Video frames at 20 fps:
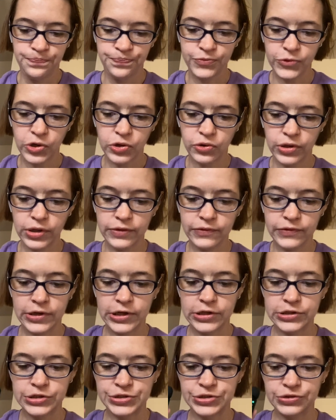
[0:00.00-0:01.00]
Or even
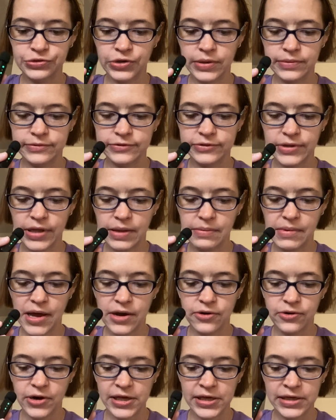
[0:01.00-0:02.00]
Instagram for that
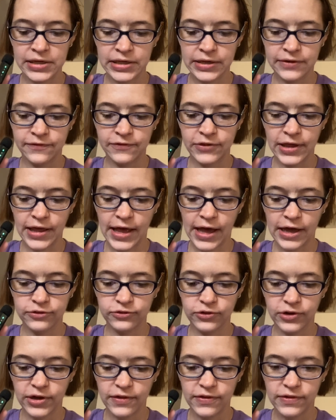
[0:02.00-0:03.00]
matter, and I can give the
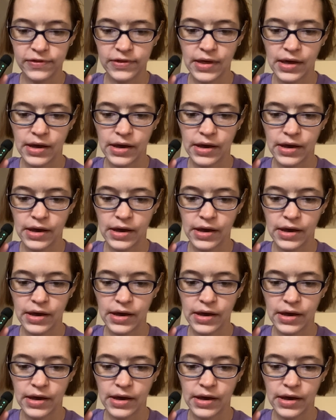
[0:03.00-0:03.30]
address.